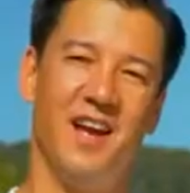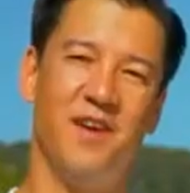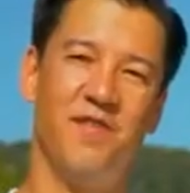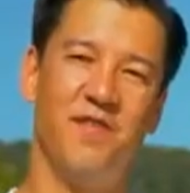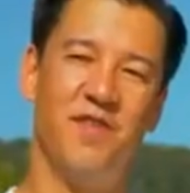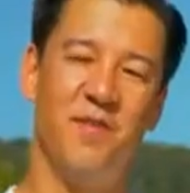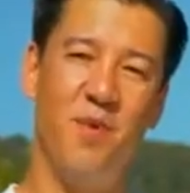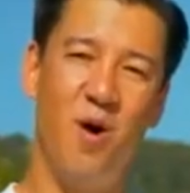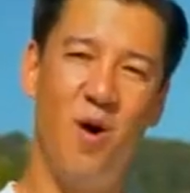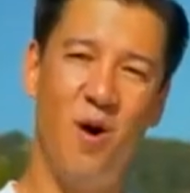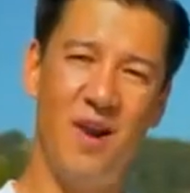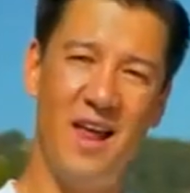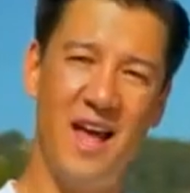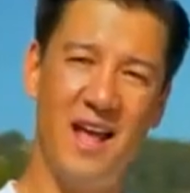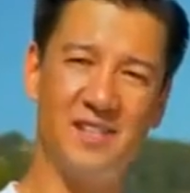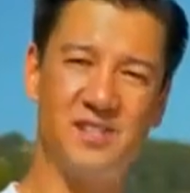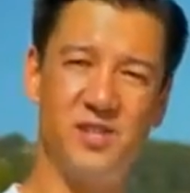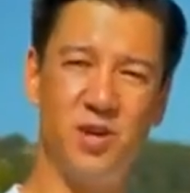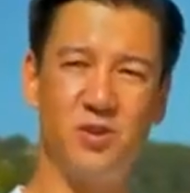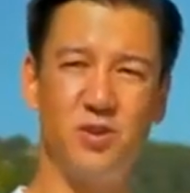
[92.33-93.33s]
If the ball
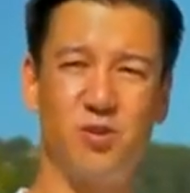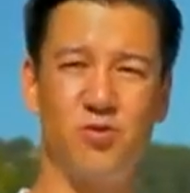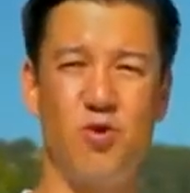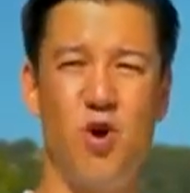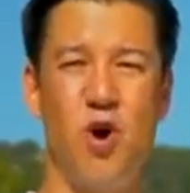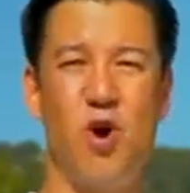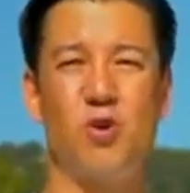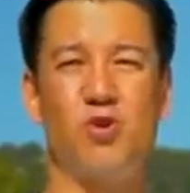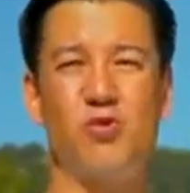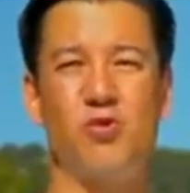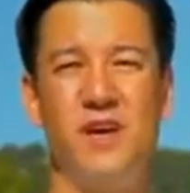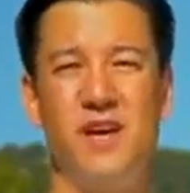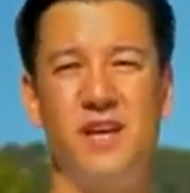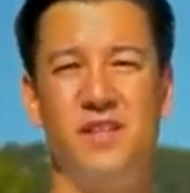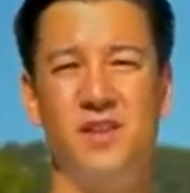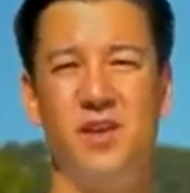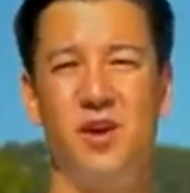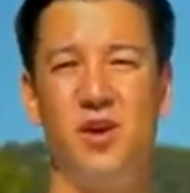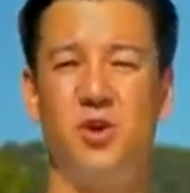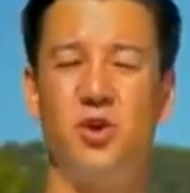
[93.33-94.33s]
lands on the wrong
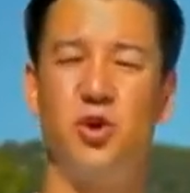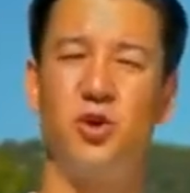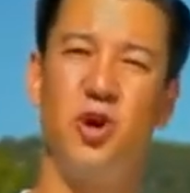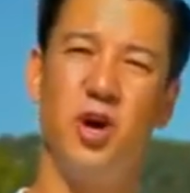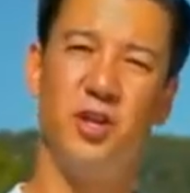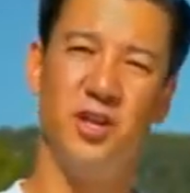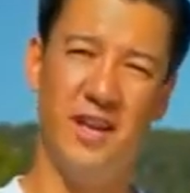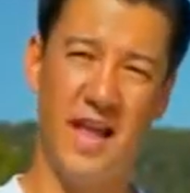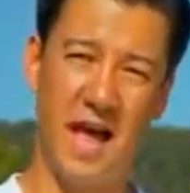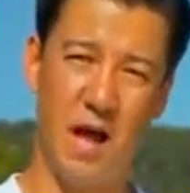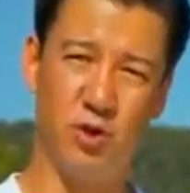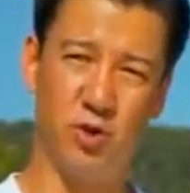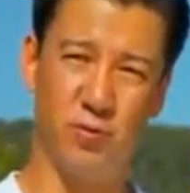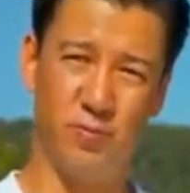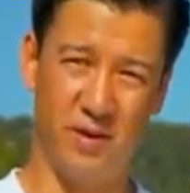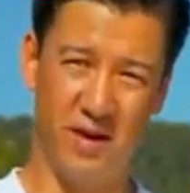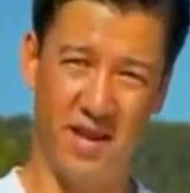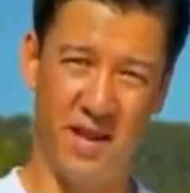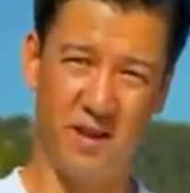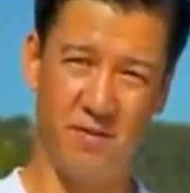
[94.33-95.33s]
green, you're not allowed to
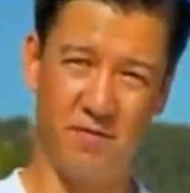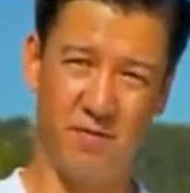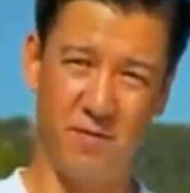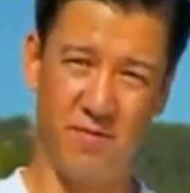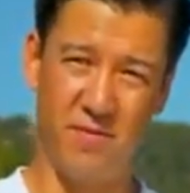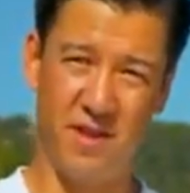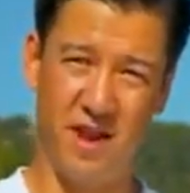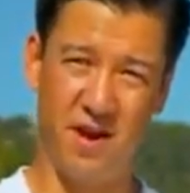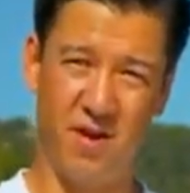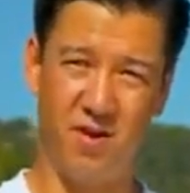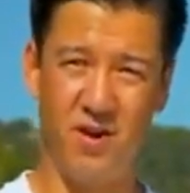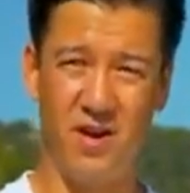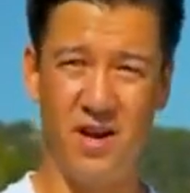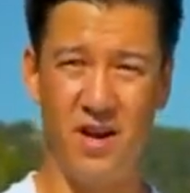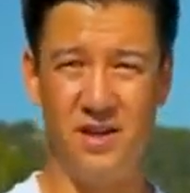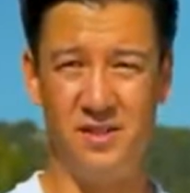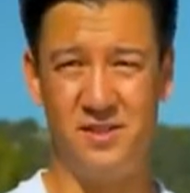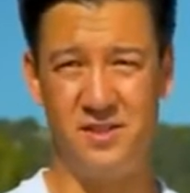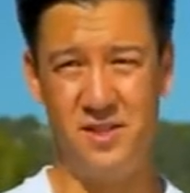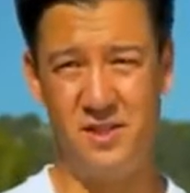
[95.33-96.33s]
play it from there,
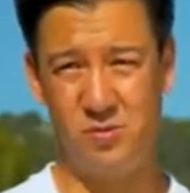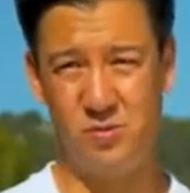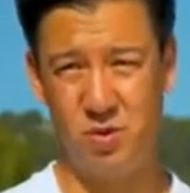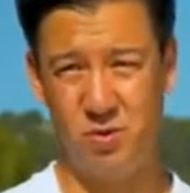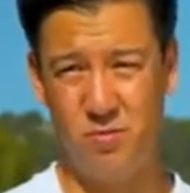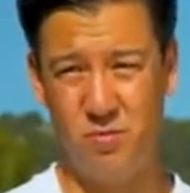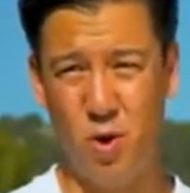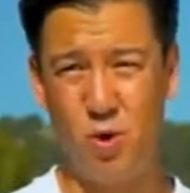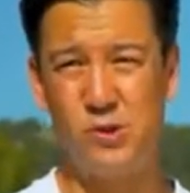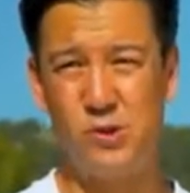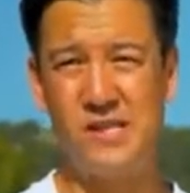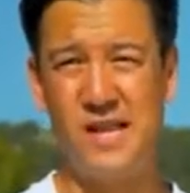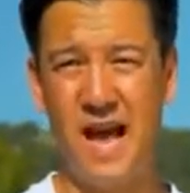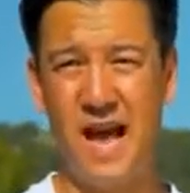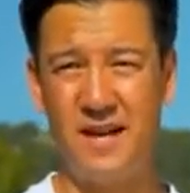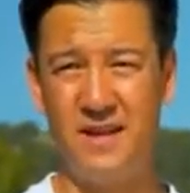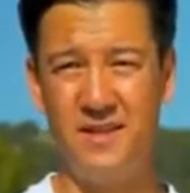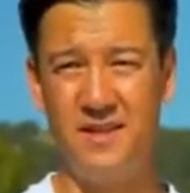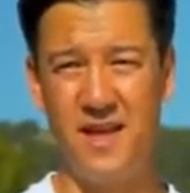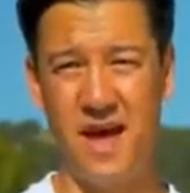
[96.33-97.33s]
as this would most
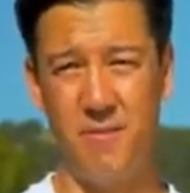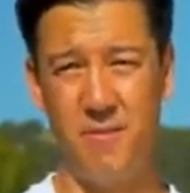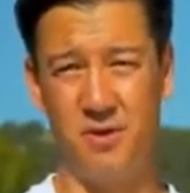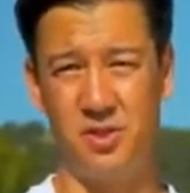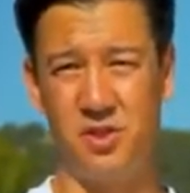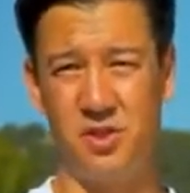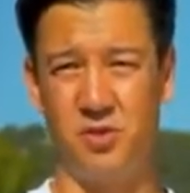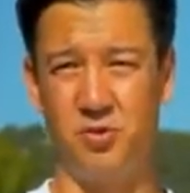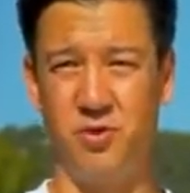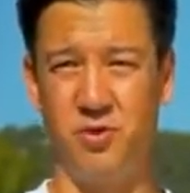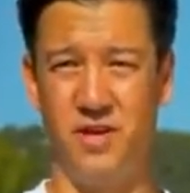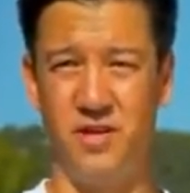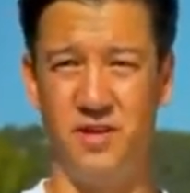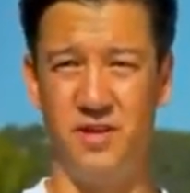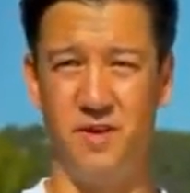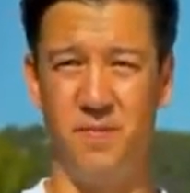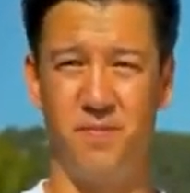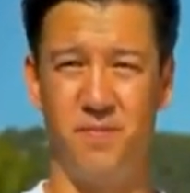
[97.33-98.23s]
likely damage the green.